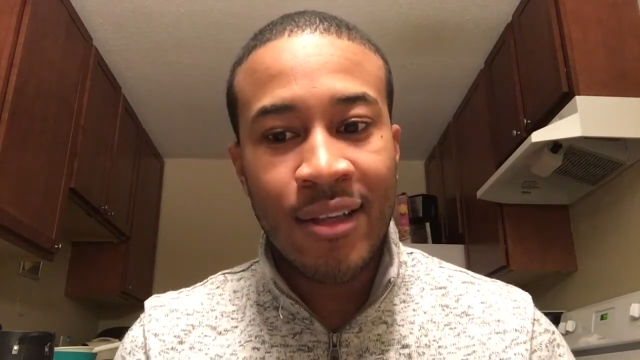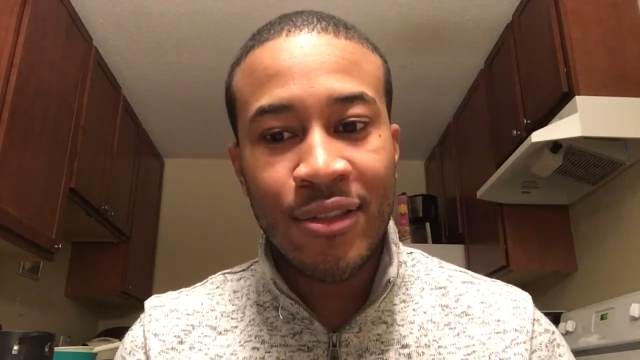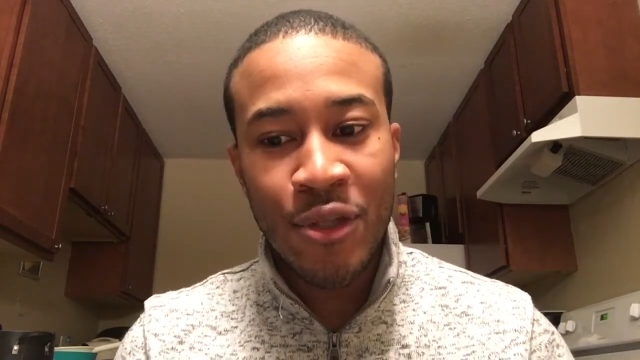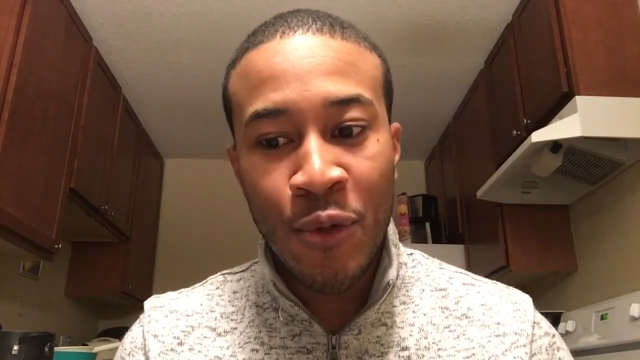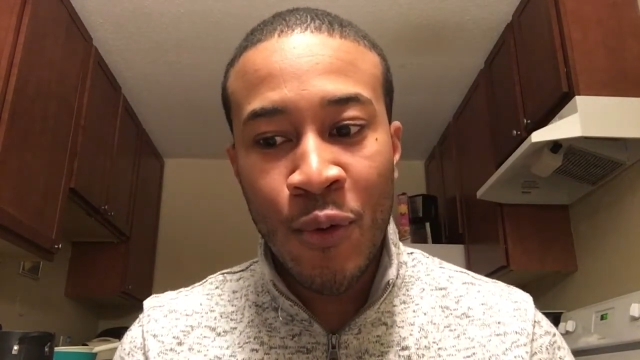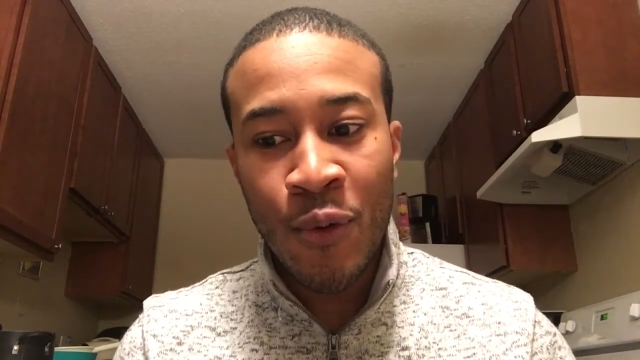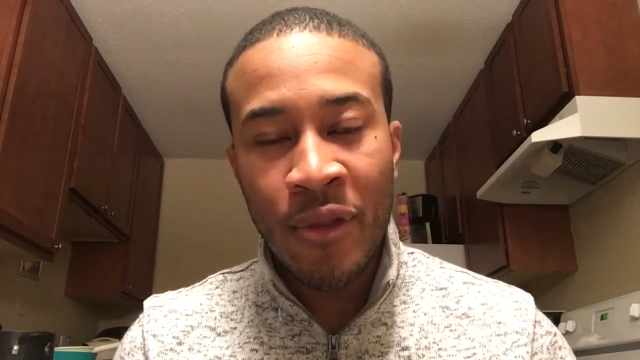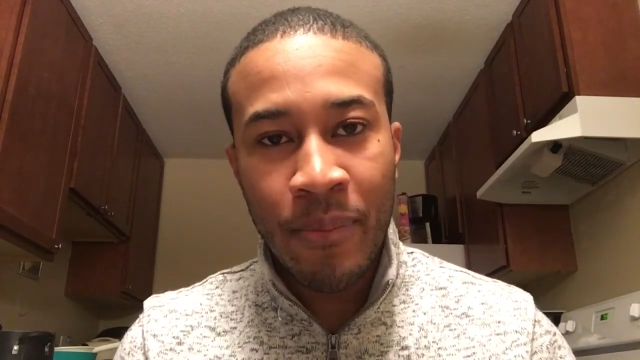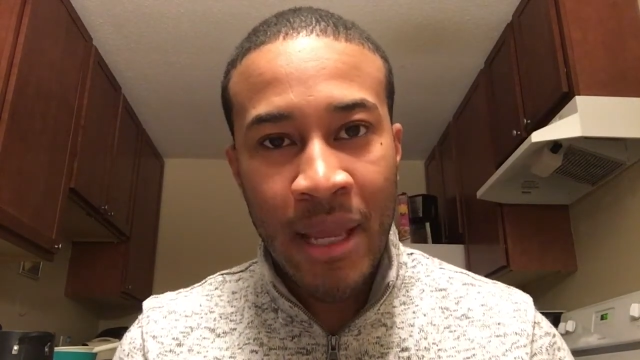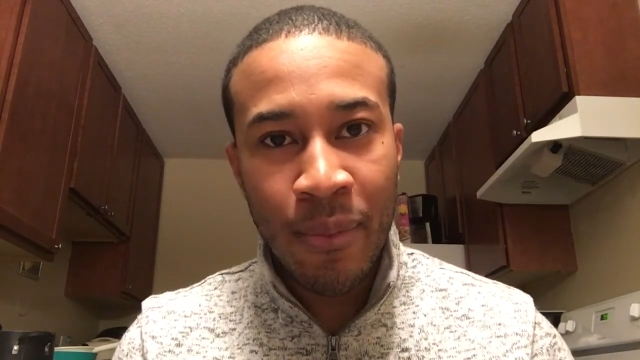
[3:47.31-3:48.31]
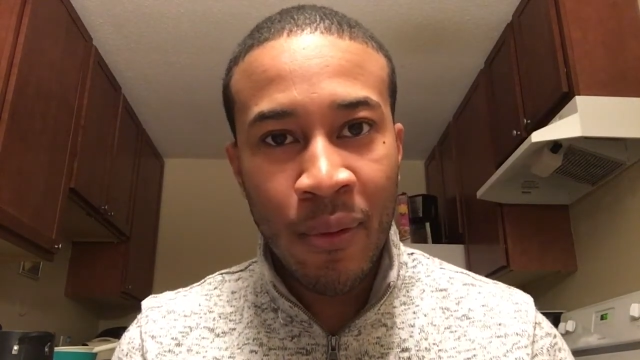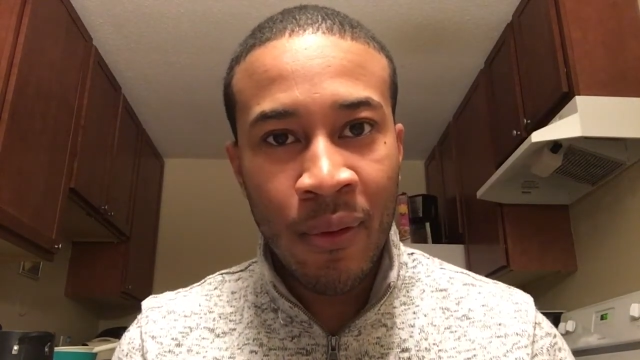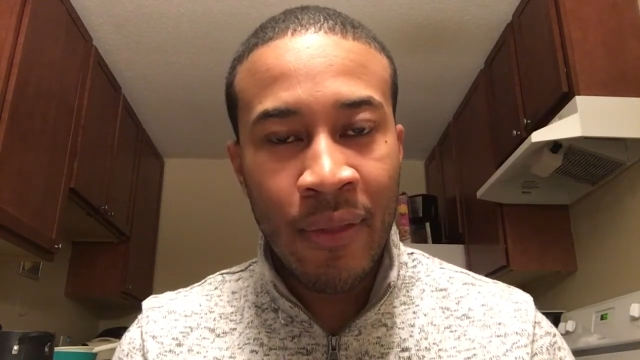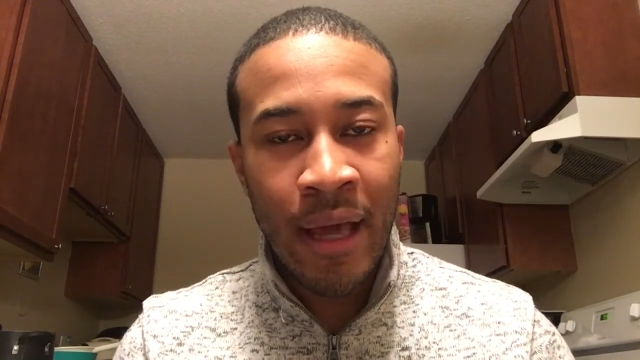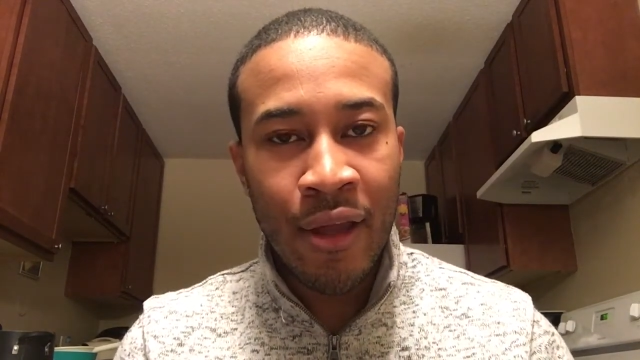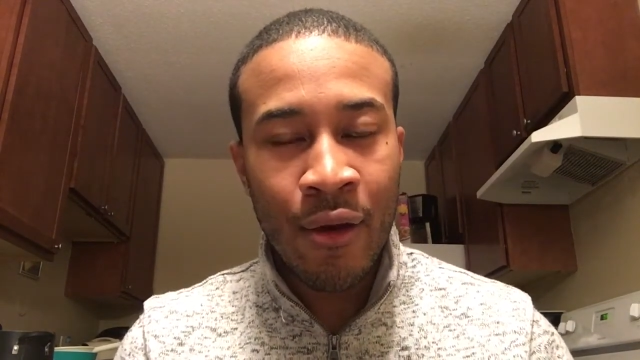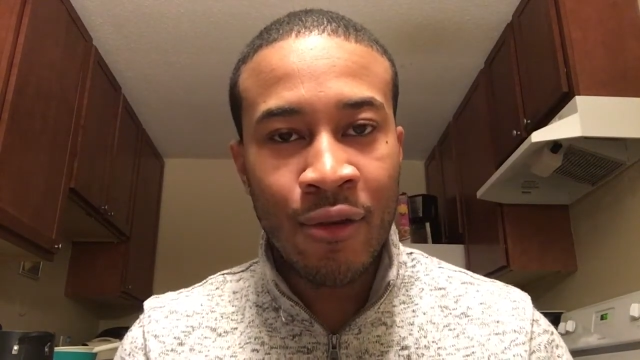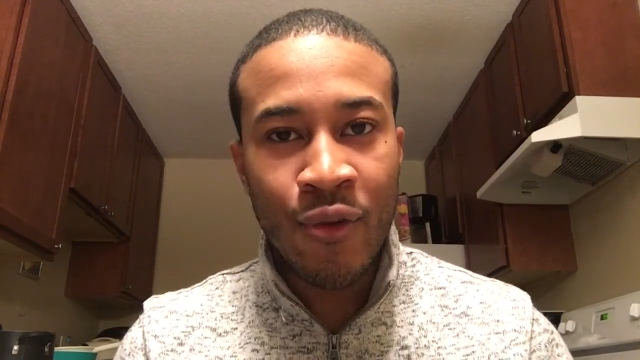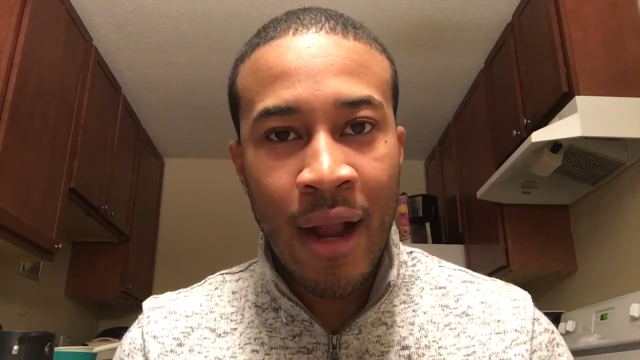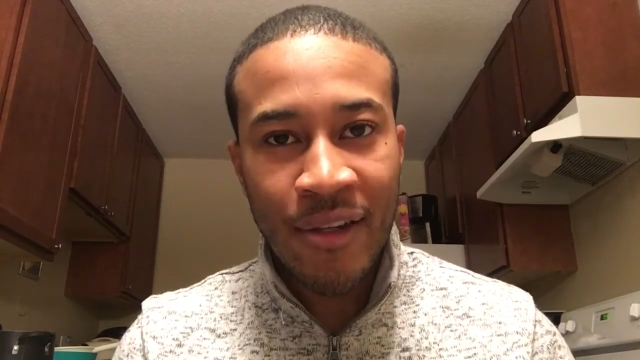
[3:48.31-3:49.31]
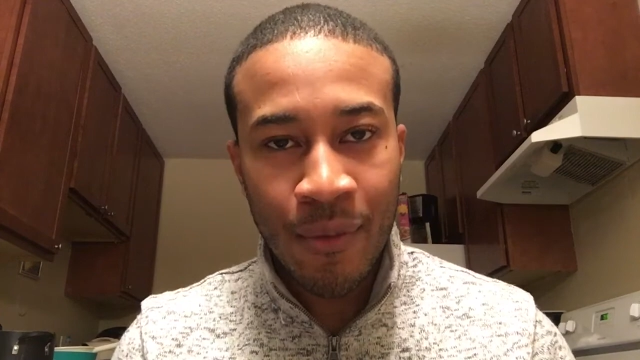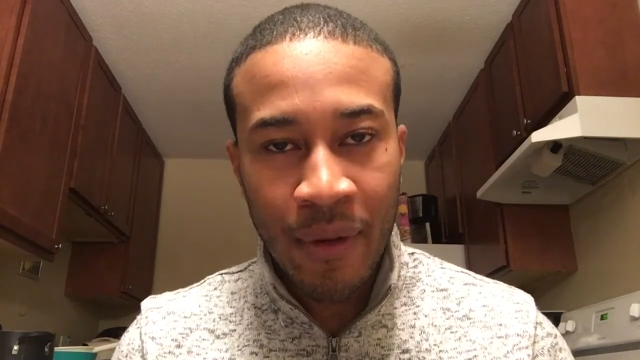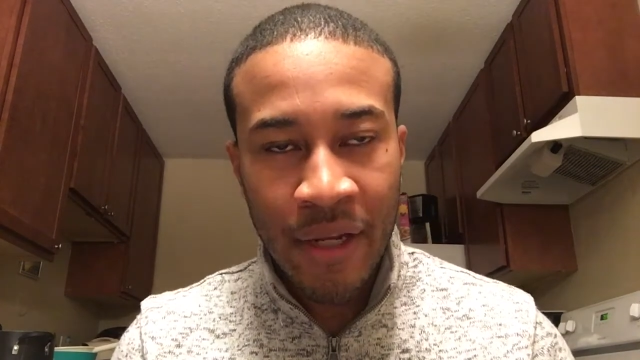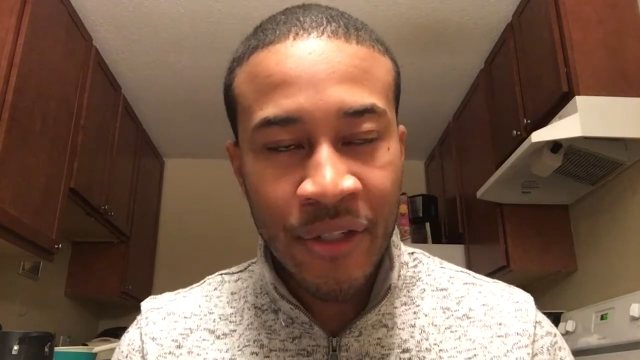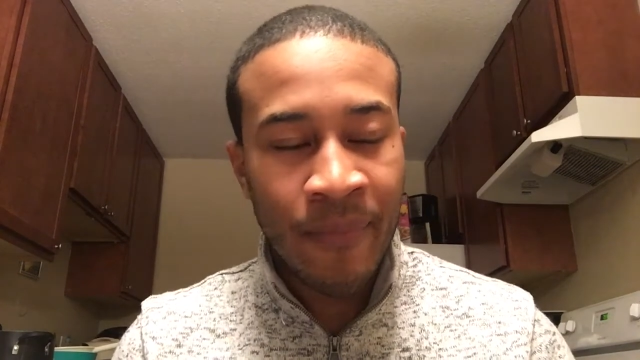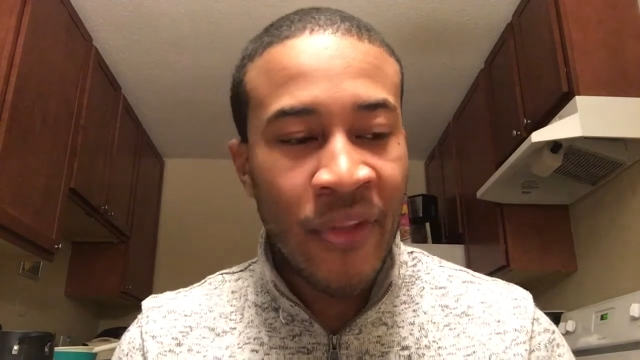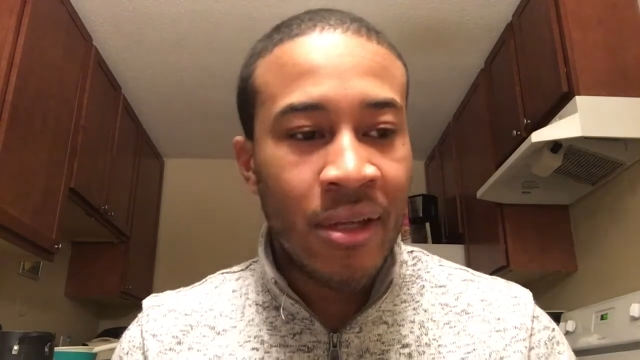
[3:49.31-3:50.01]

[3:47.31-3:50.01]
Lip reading: to the people that you're trying to reach.